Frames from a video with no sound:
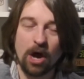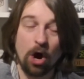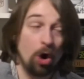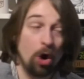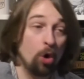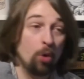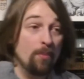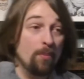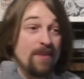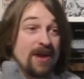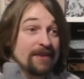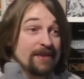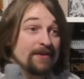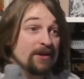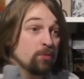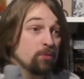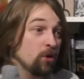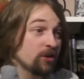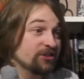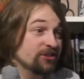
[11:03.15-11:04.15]
Or
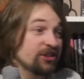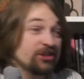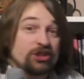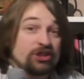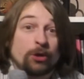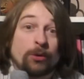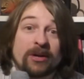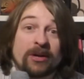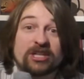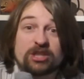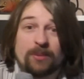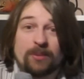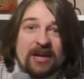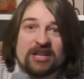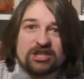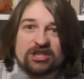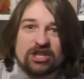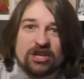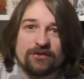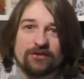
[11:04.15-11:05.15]
maybe was it too
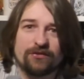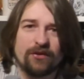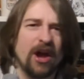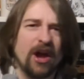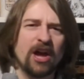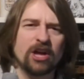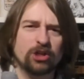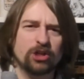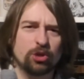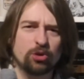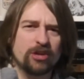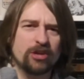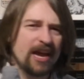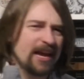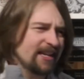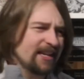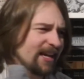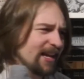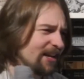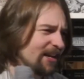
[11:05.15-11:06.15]
expensive to
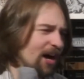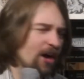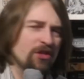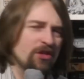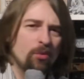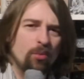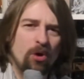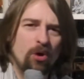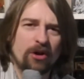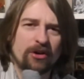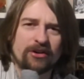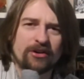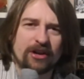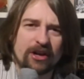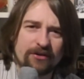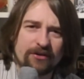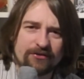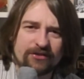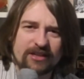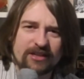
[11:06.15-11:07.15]
get another one
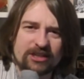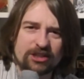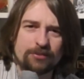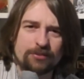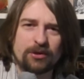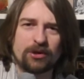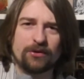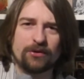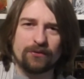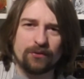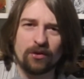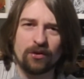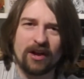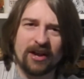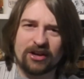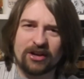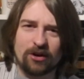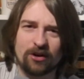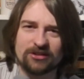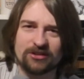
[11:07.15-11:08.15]
of these beautiful
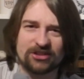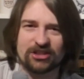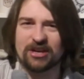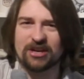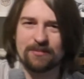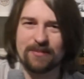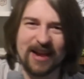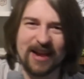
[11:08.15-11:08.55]
icons he